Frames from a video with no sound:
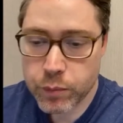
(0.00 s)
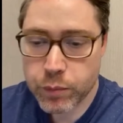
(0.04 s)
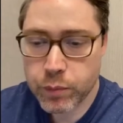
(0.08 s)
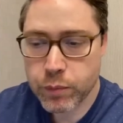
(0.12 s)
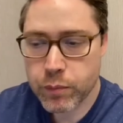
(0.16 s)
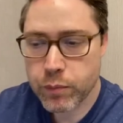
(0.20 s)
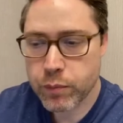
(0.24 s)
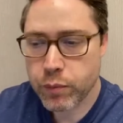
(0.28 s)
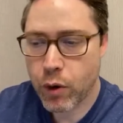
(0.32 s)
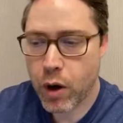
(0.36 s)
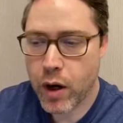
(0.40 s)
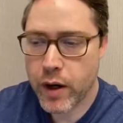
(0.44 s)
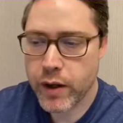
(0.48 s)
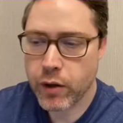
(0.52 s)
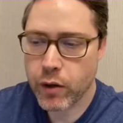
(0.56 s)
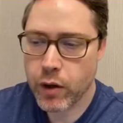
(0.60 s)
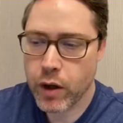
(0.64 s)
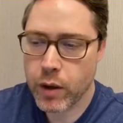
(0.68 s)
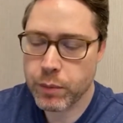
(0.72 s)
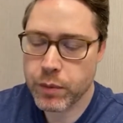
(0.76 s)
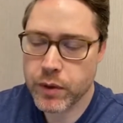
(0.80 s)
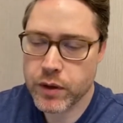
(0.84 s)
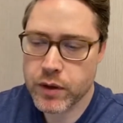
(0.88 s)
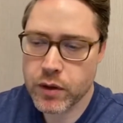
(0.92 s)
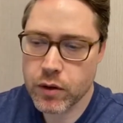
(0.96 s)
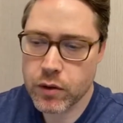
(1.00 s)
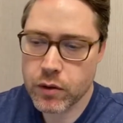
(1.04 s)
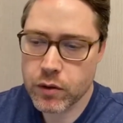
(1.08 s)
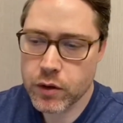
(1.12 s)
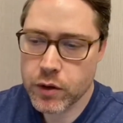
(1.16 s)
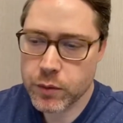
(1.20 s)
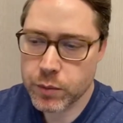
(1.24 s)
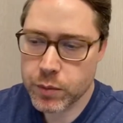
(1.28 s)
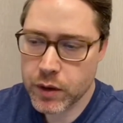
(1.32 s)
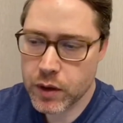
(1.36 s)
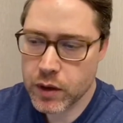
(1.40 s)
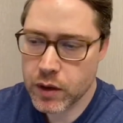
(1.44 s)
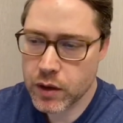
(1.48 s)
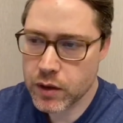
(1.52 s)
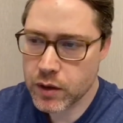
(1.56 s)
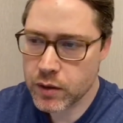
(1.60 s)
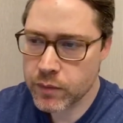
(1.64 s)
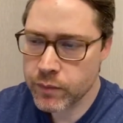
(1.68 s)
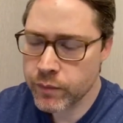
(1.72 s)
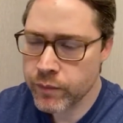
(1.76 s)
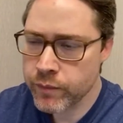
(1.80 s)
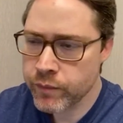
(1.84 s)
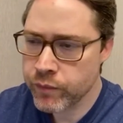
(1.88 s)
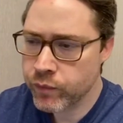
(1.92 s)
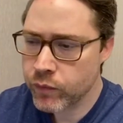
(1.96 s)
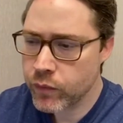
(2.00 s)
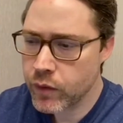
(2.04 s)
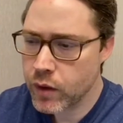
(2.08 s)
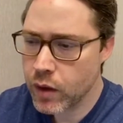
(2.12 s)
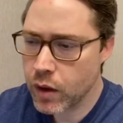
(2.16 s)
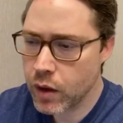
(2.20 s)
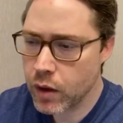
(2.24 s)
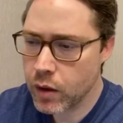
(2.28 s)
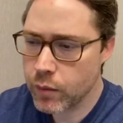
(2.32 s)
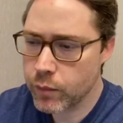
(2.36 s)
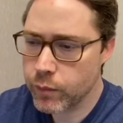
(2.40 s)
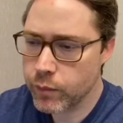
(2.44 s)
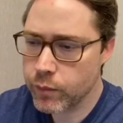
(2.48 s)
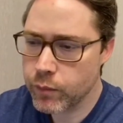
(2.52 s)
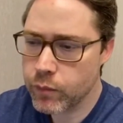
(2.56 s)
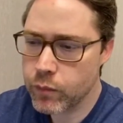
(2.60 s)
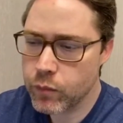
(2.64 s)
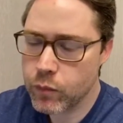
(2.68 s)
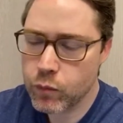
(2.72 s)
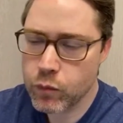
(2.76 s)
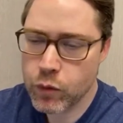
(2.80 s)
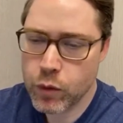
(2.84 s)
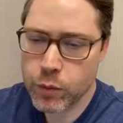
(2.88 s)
prior episodes, because we'll